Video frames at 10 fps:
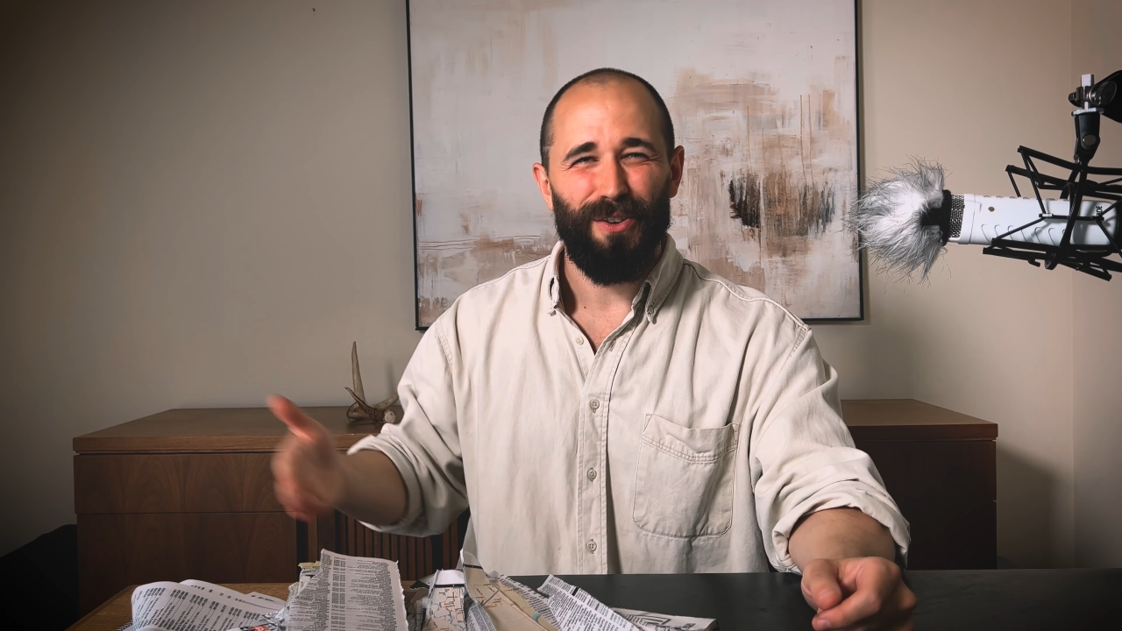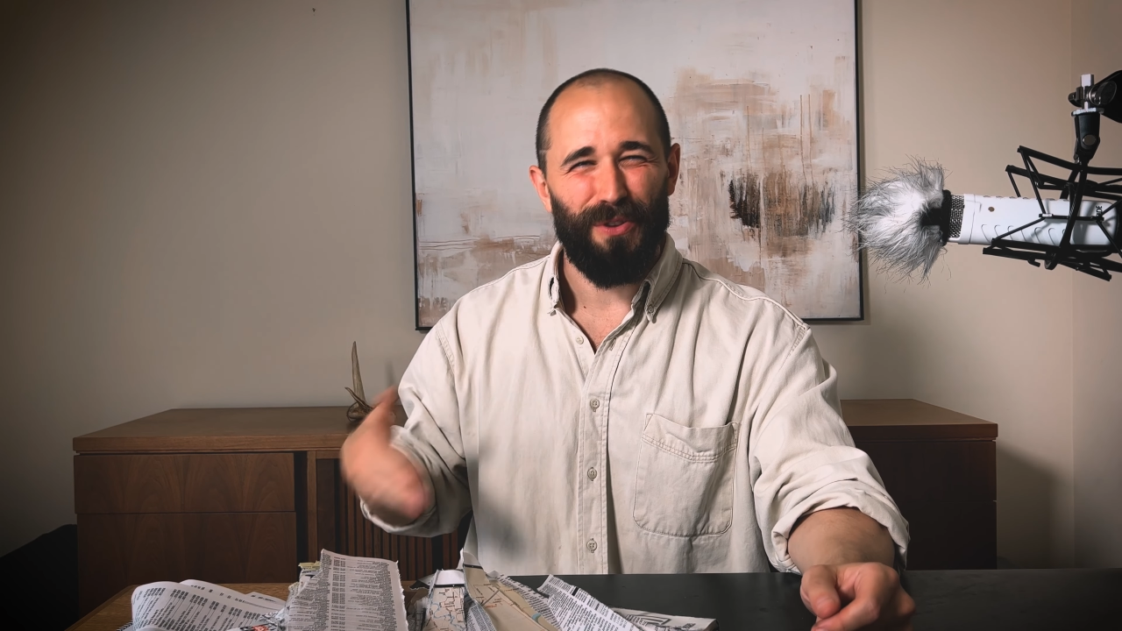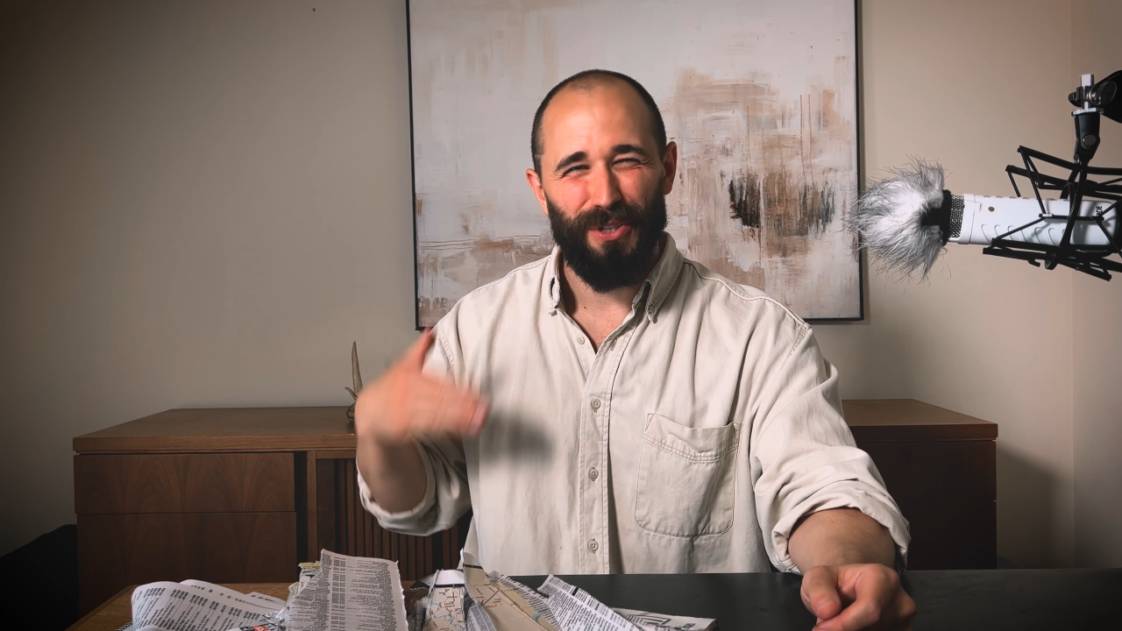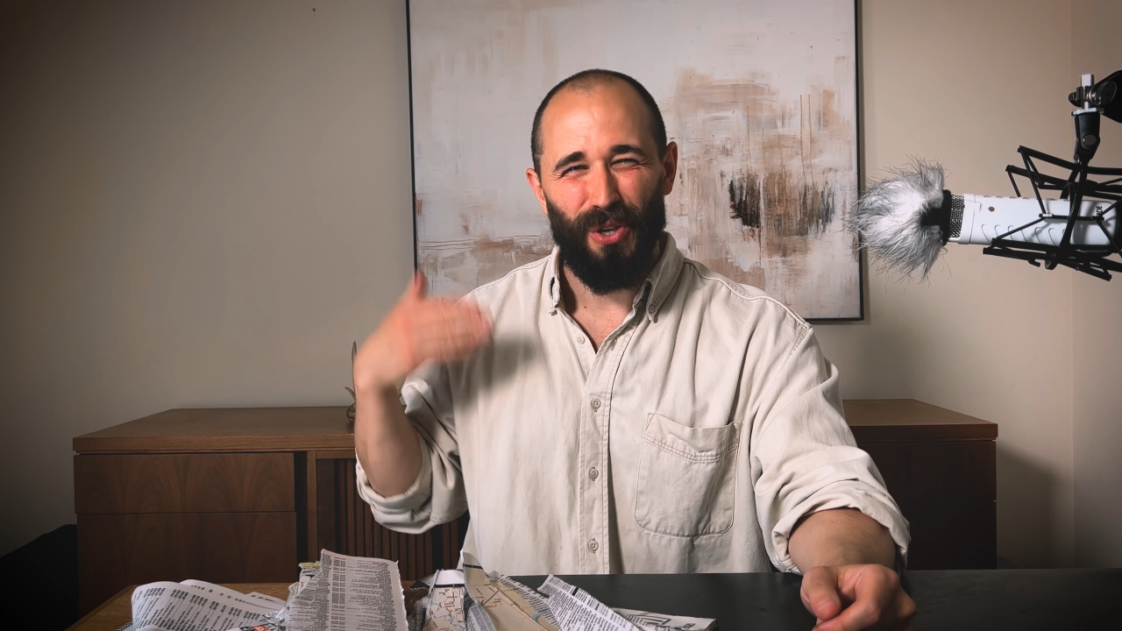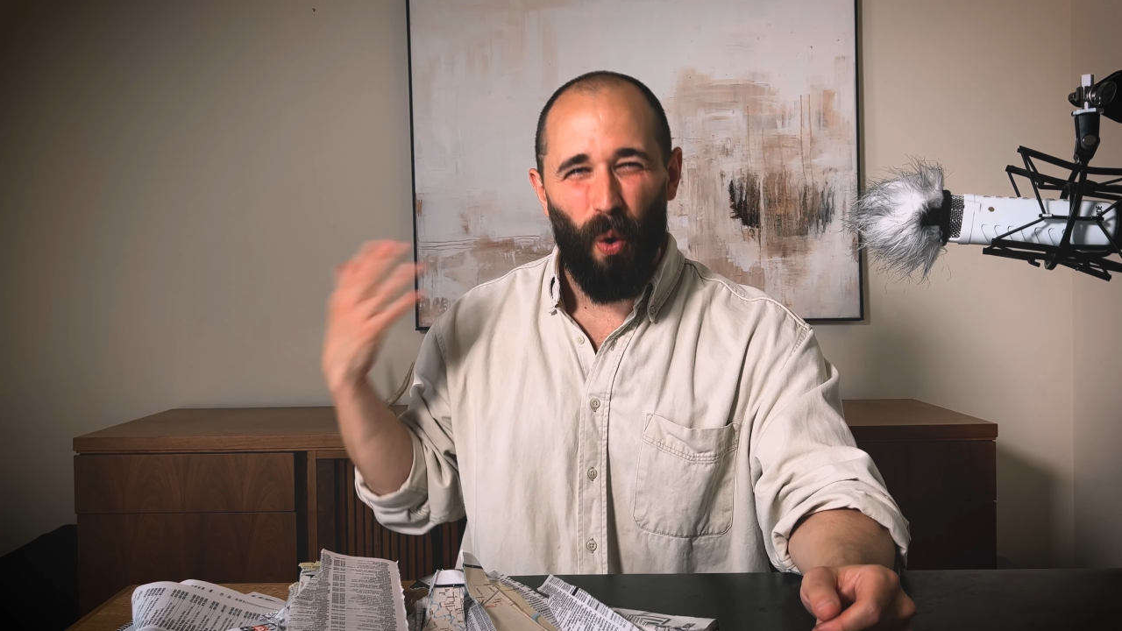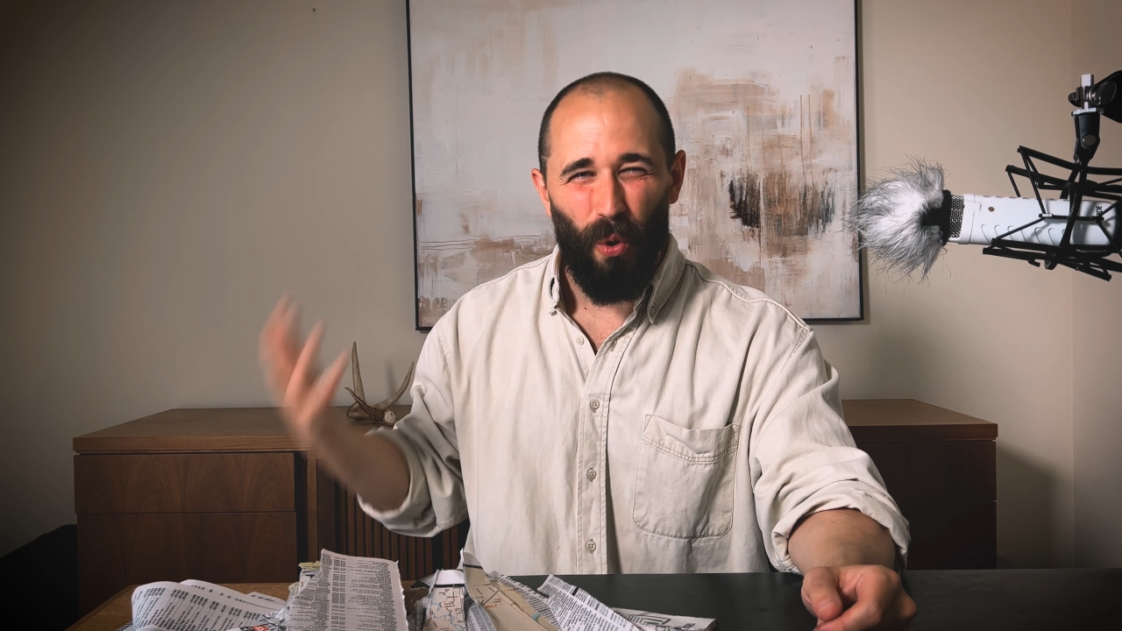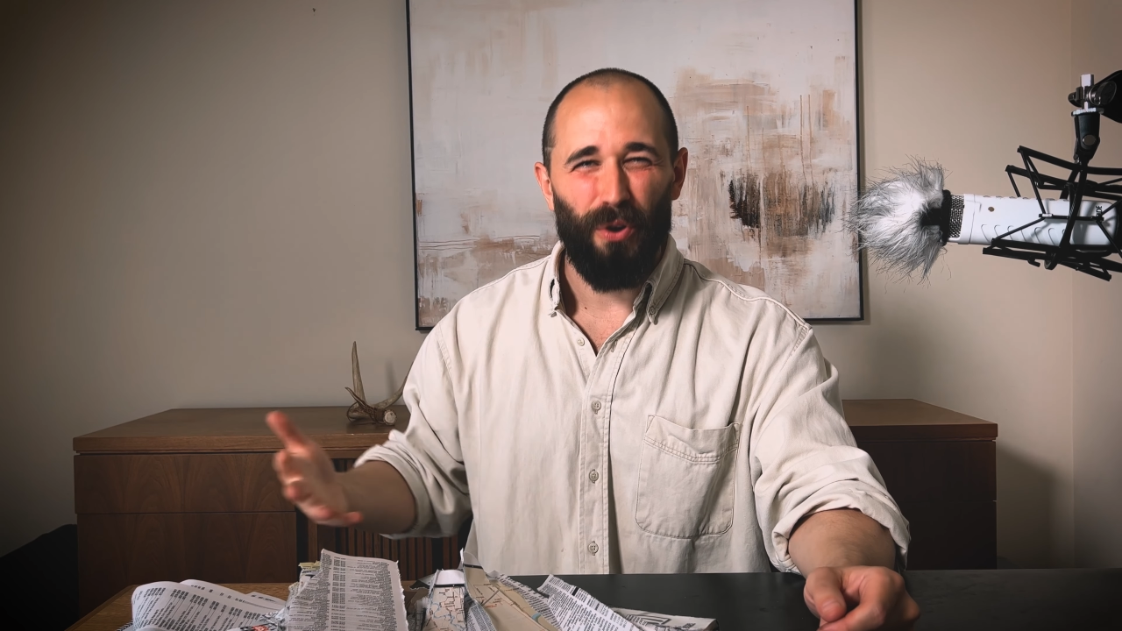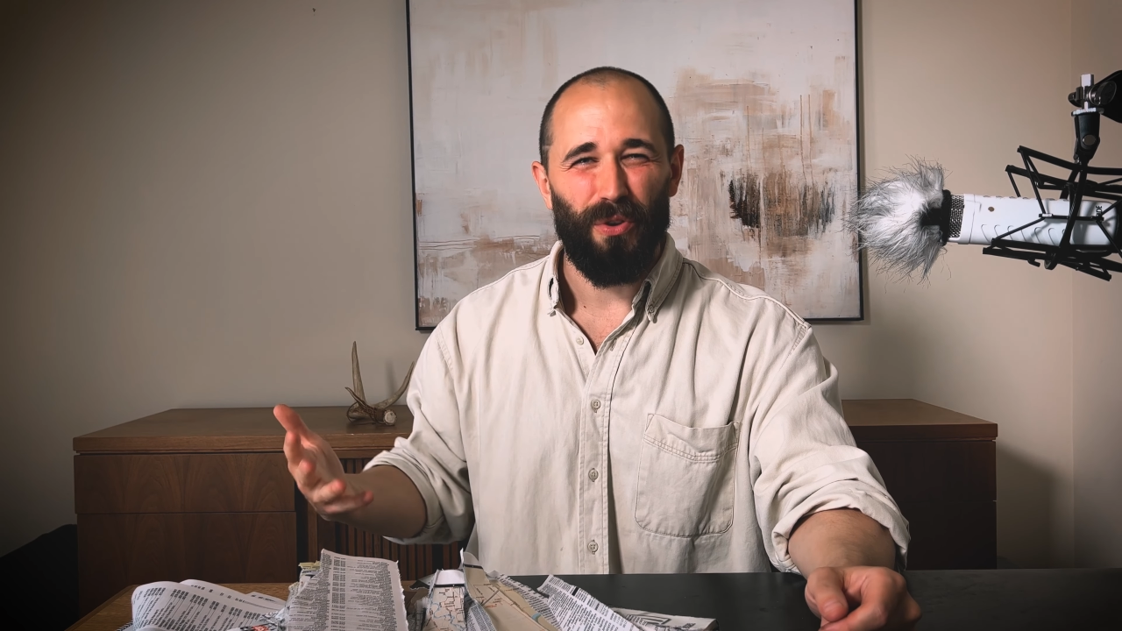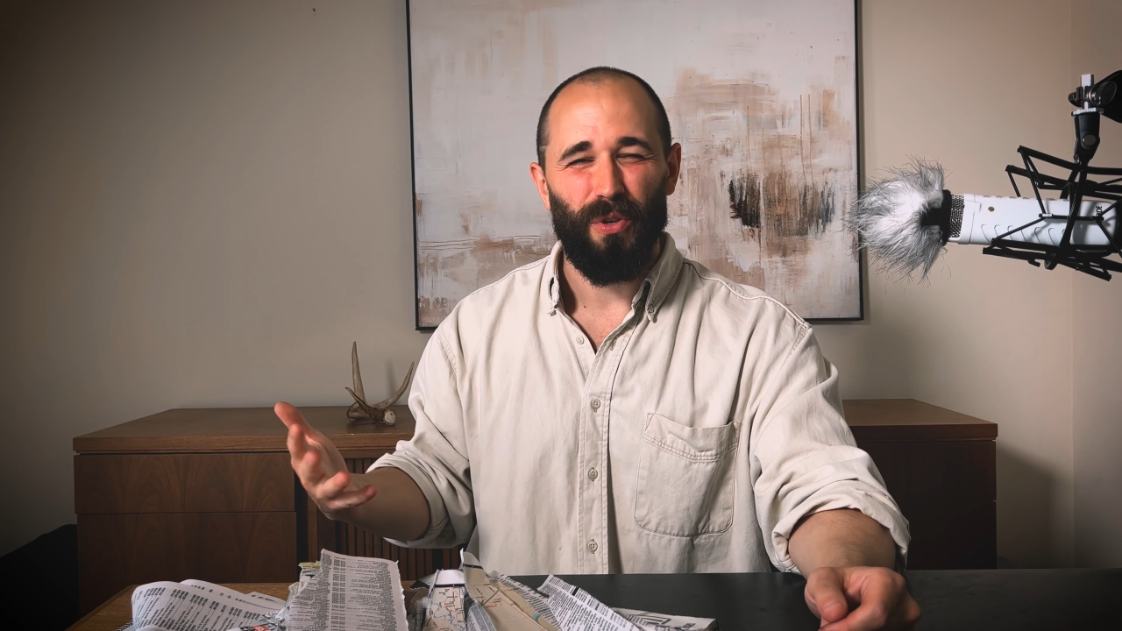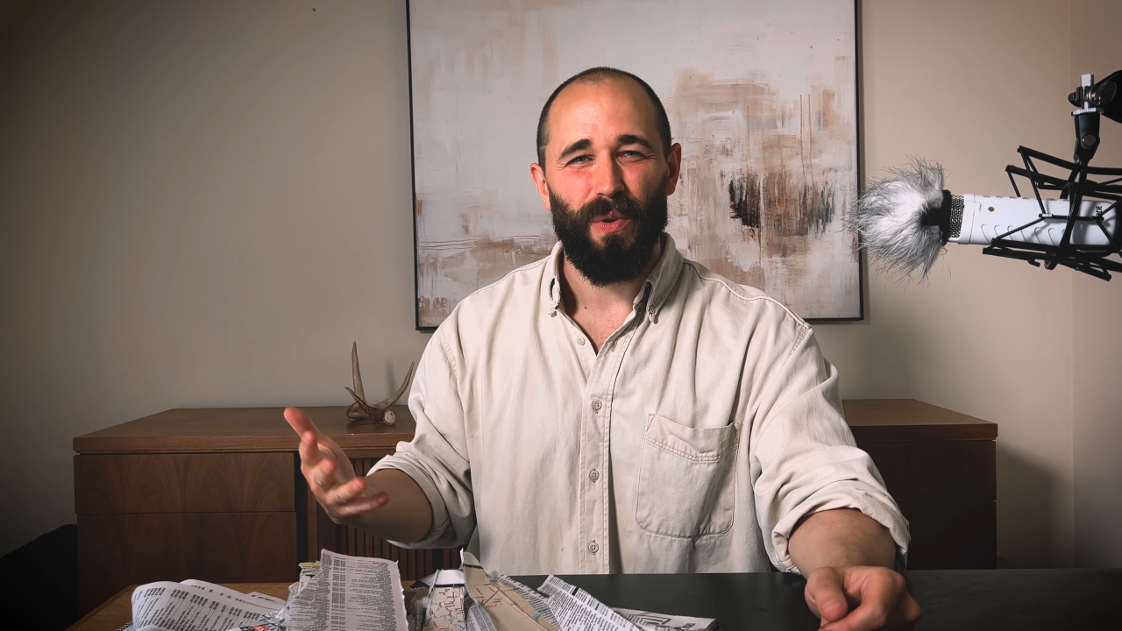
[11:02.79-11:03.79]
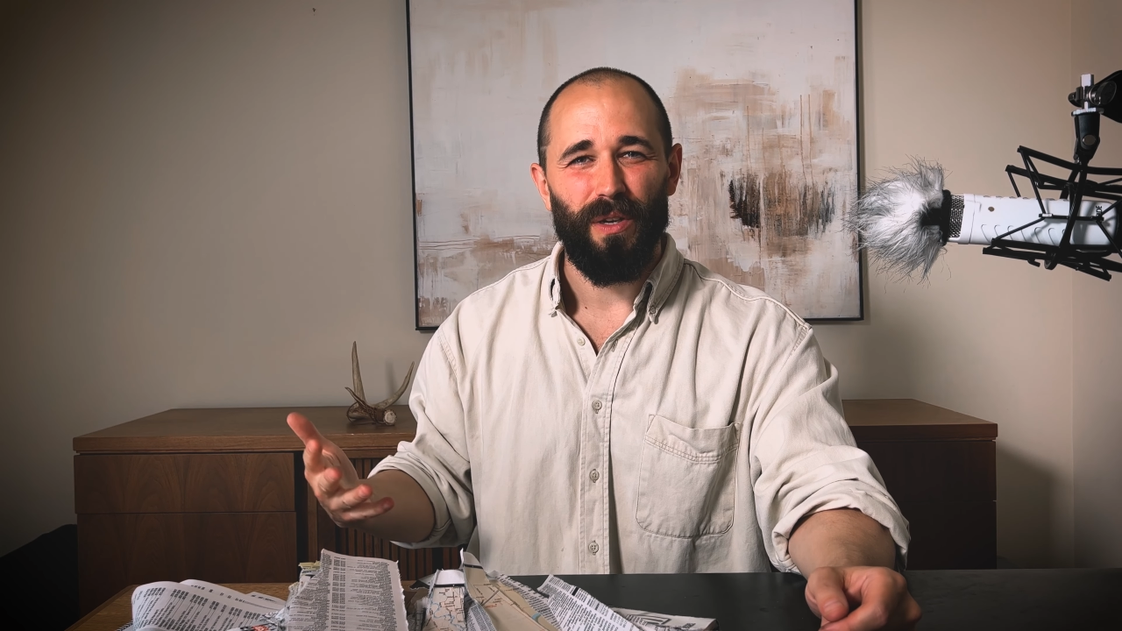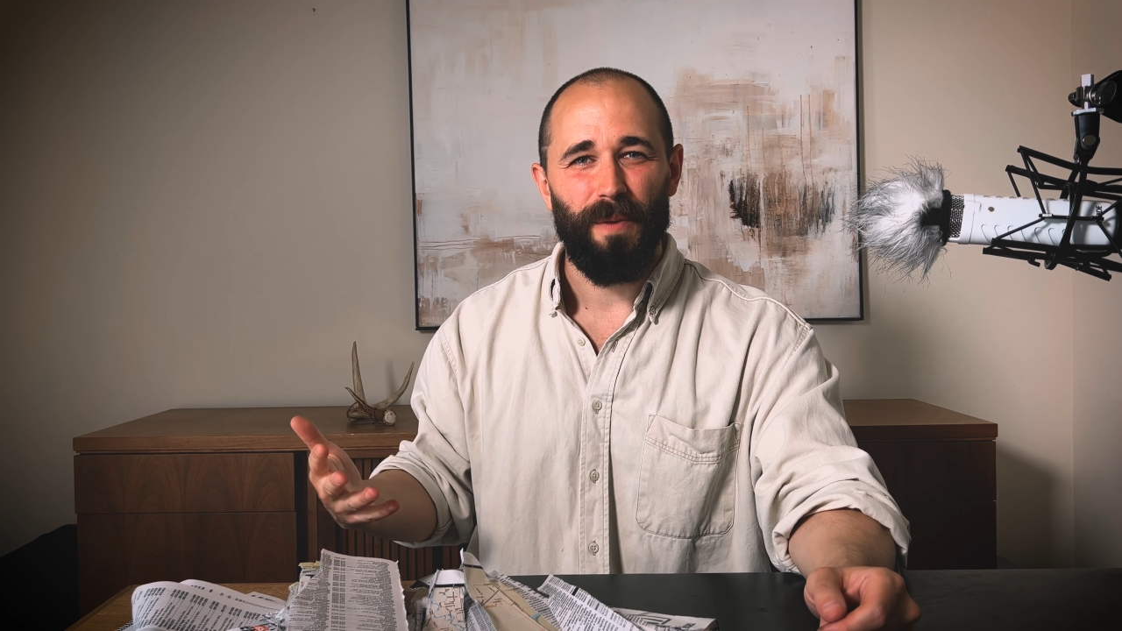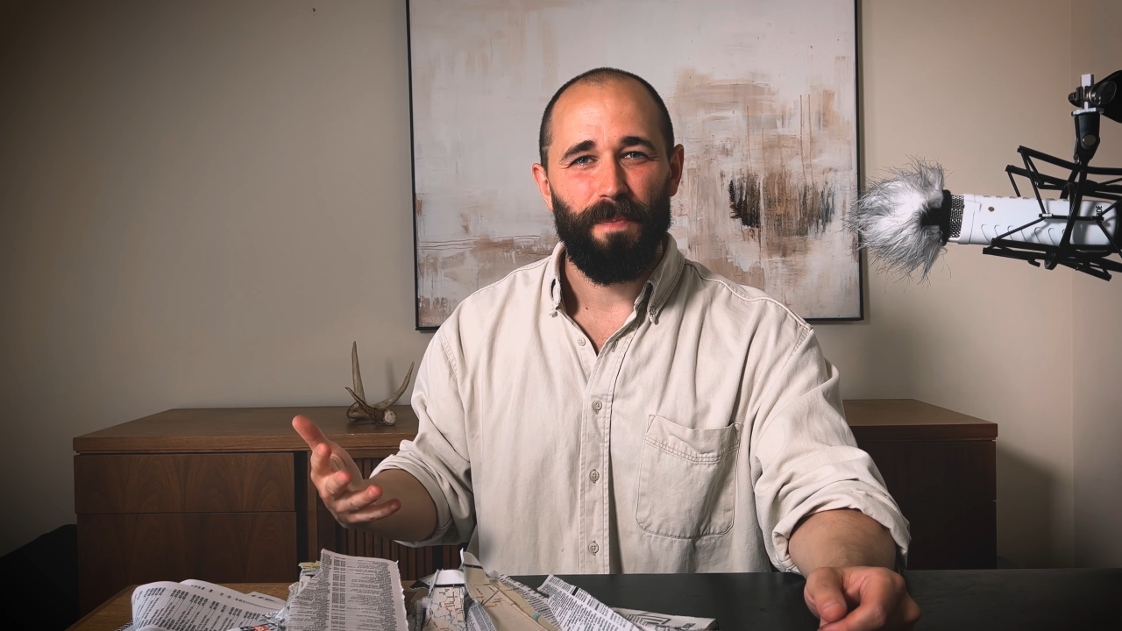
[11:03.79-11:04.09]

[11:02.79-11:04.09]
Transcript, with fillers: there's an order to it